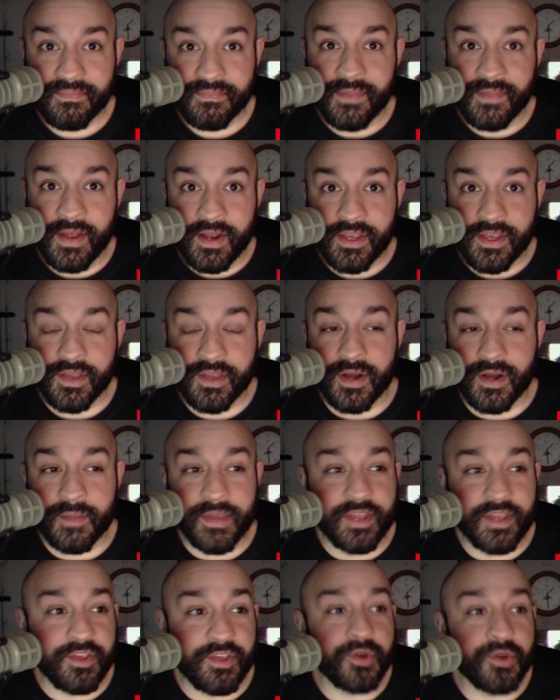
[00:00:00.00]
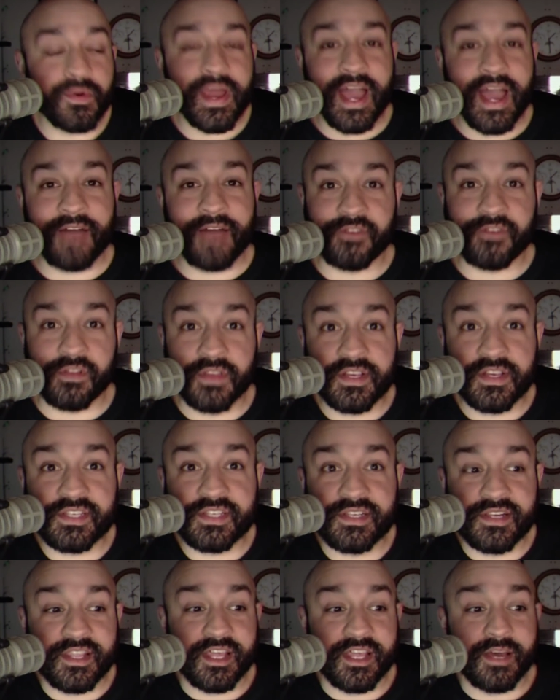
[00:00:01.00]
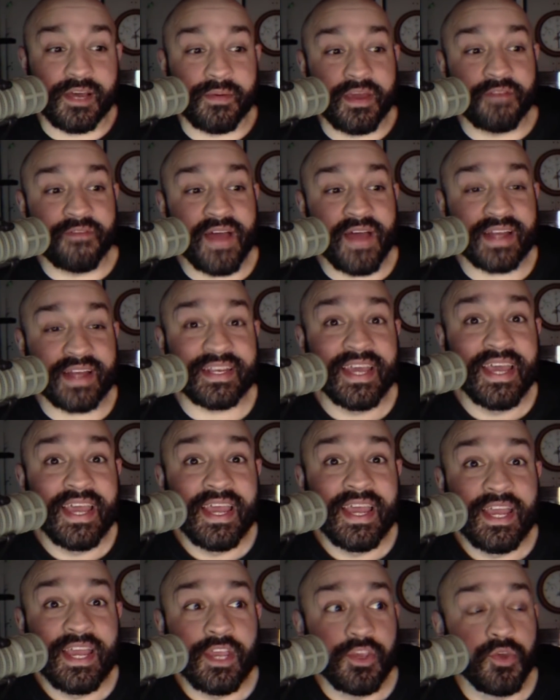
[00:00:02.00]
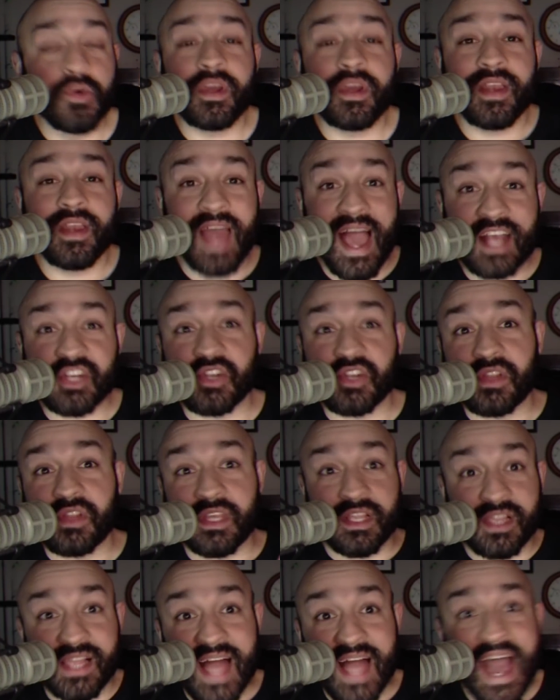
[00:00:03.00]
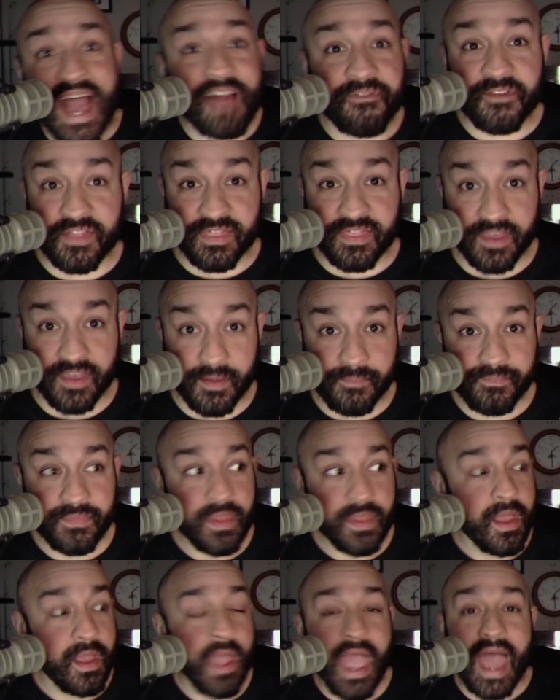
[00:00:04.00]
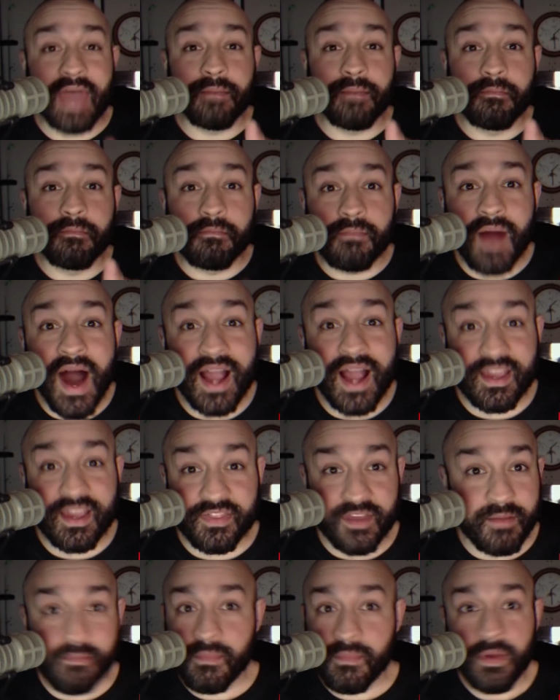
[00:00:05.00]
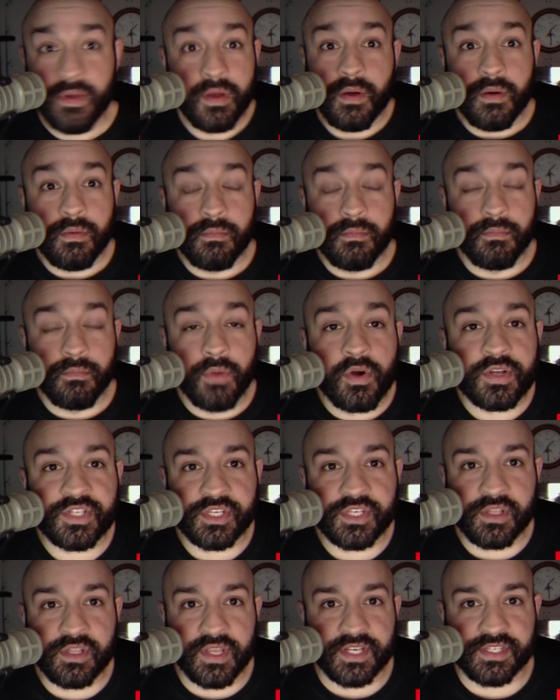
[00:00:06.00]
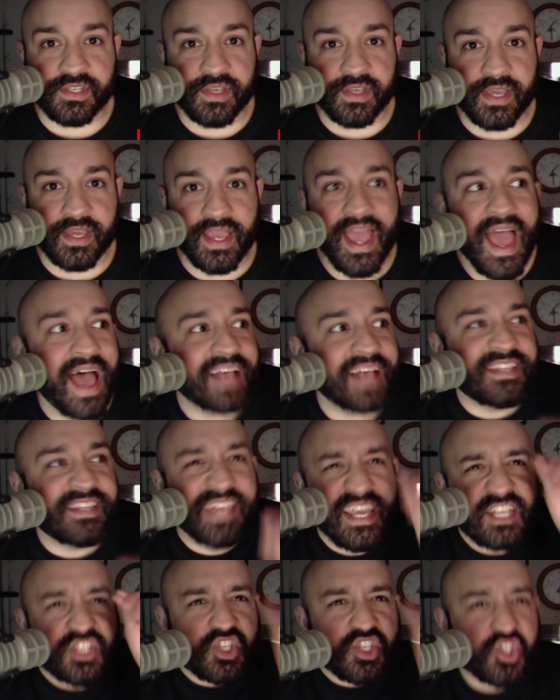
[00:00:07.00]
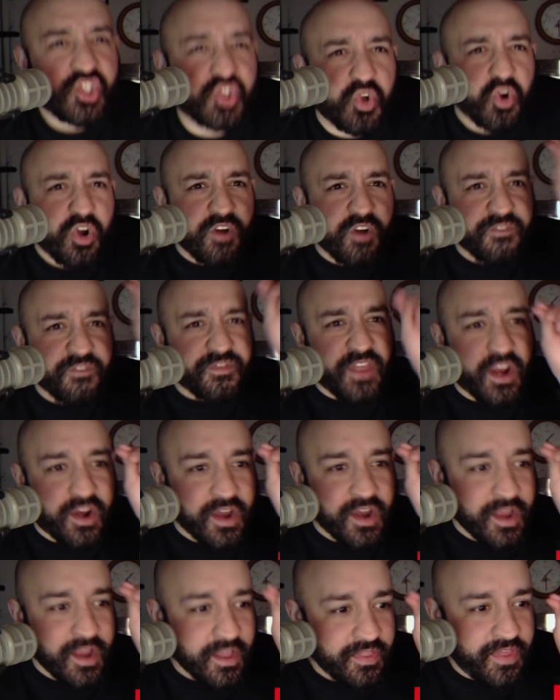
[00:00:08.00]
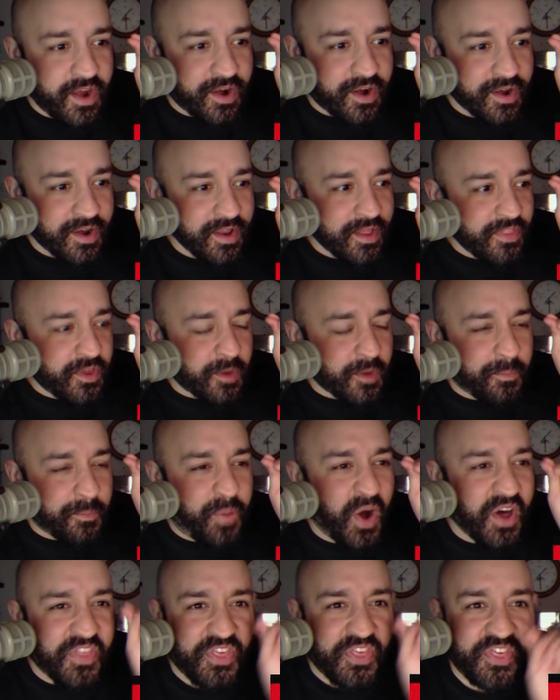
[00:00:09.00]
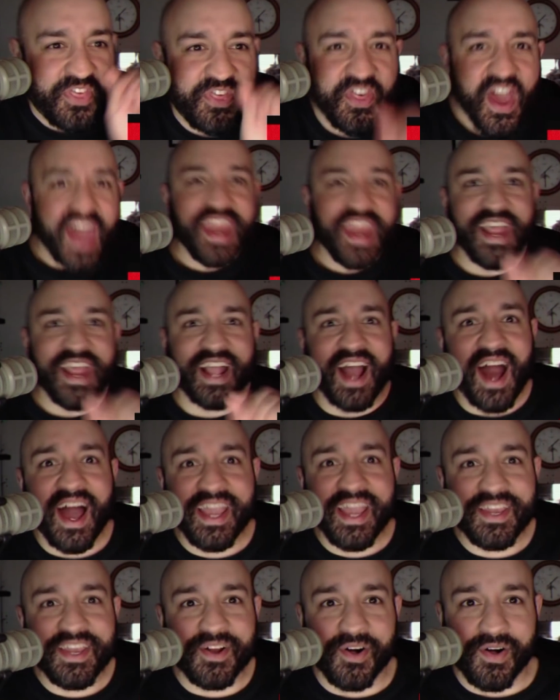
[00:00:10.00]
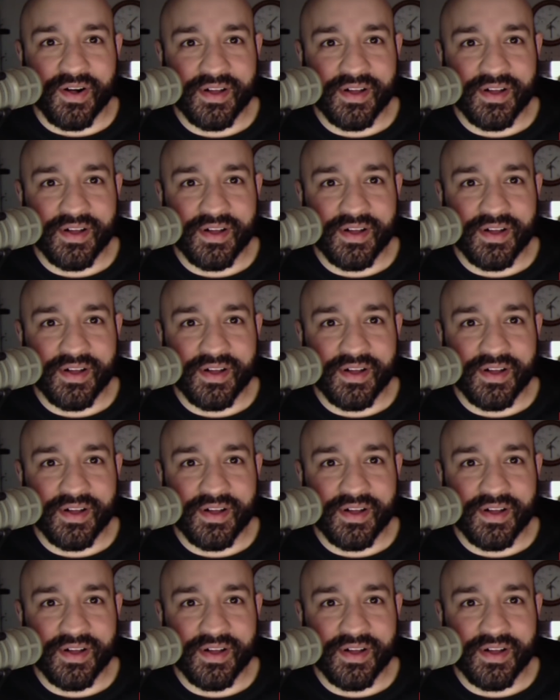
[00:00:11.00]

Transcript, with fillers: You know what I mean? You don't have to listen to them. In fact, you can actually laugh at them and mock them mercilessly as they serve their their their pathetic idol